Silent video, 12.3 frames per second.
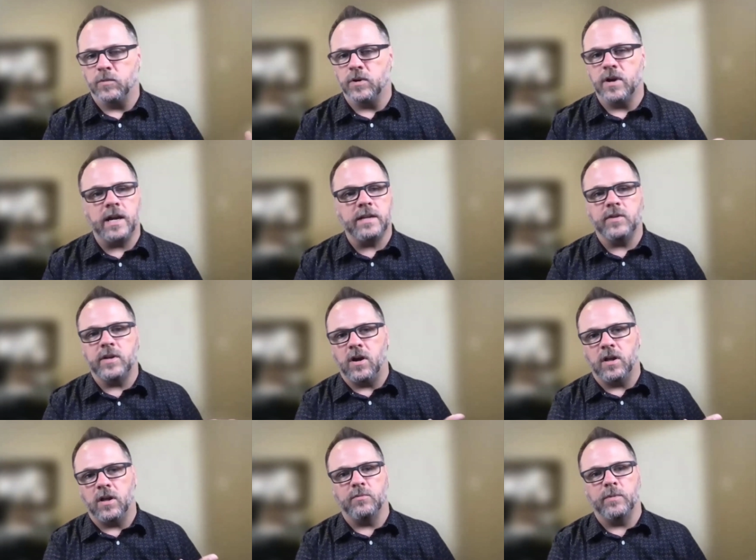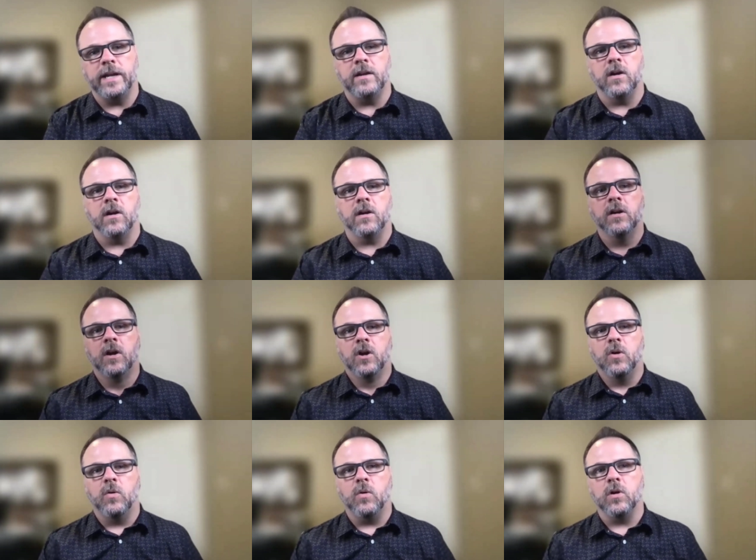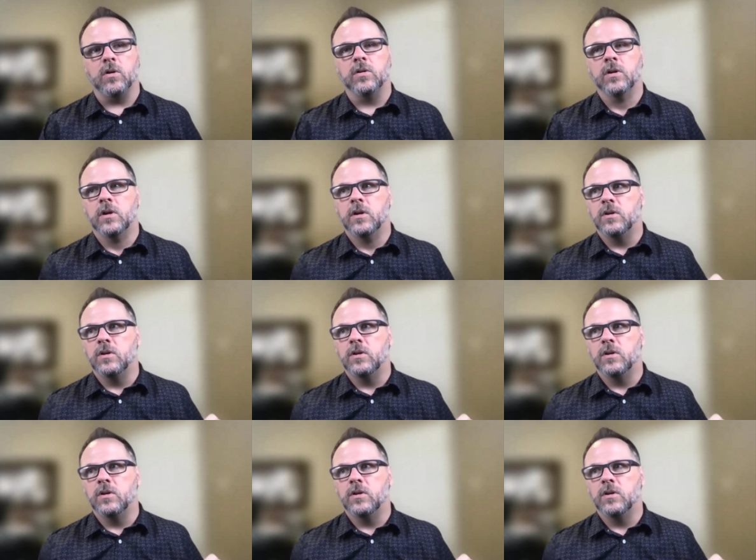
We're not even on the radar. Or,